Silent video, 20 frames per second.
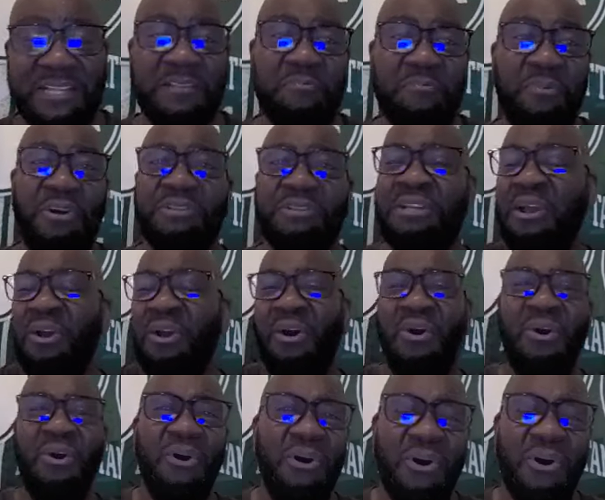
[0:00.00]
sports,
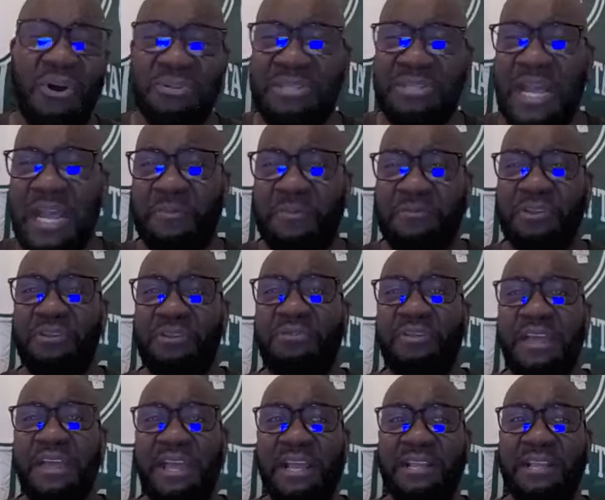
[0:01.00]
all types of
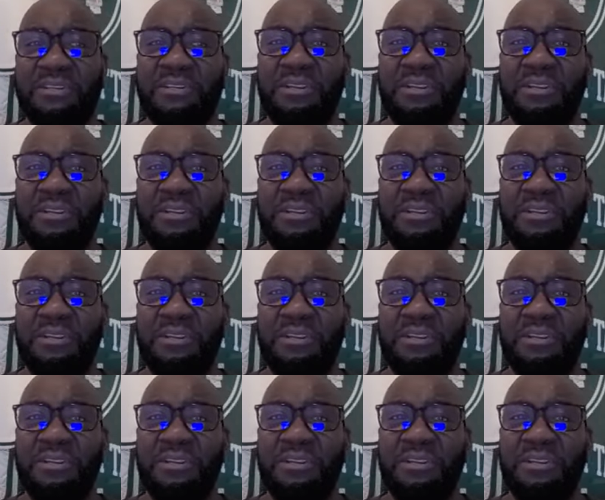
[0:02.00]
things.